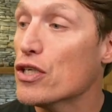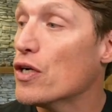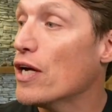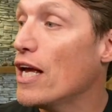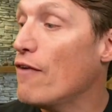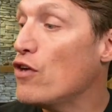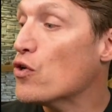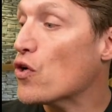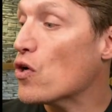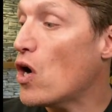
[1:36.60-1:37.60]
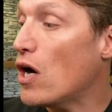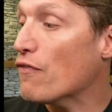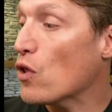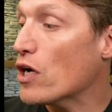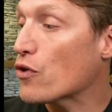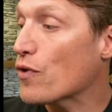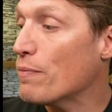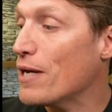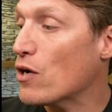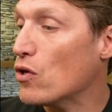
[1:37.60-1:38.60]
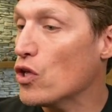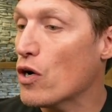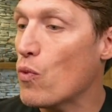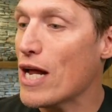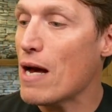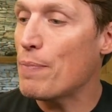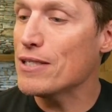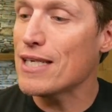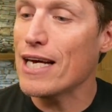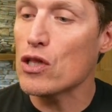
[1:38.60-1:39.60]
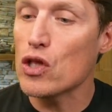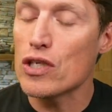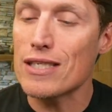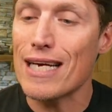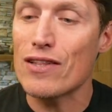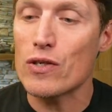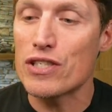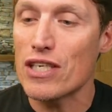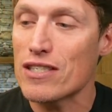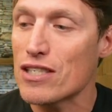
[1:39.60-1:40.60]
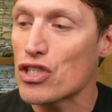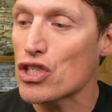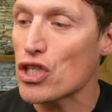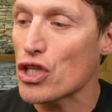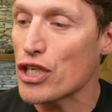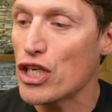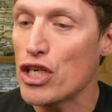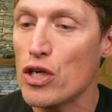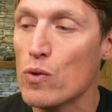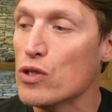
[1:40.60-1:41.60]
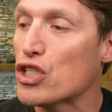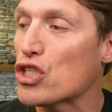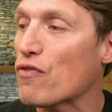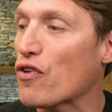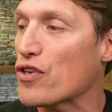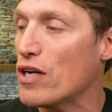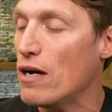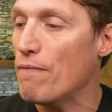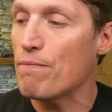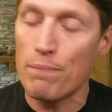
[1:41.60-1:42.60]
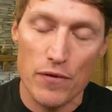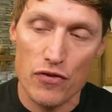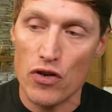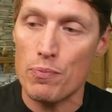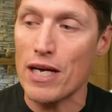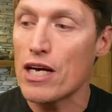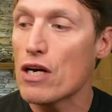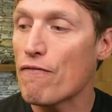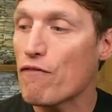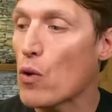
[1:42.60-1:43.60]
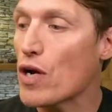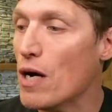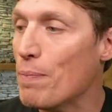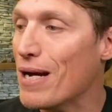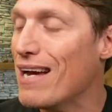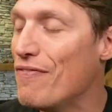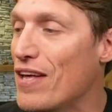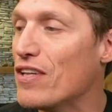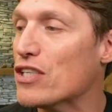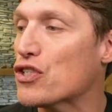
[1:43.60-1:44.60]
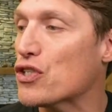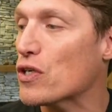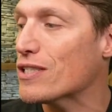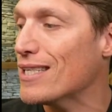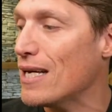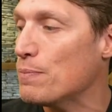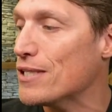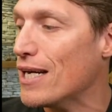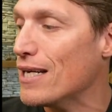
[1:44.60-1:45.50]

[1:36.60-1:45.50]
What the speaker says: If you turn off logarithmic, look at what happens. It looks like there's just a huge, float up and then this surge to the upside.